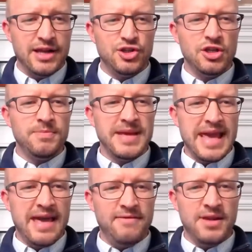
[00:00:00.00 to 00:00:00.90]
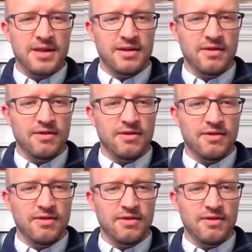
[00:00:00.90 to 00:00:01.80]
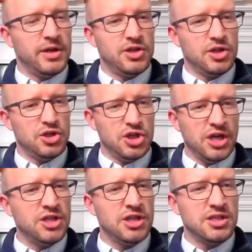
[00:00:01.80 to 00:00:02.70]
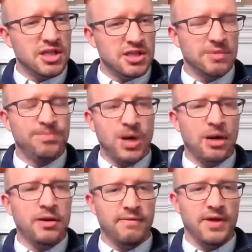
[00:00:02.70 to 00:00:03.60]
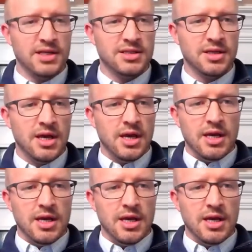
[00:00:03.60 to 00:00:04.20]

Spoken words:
and it should be evident the degree to which Judges is a part of this.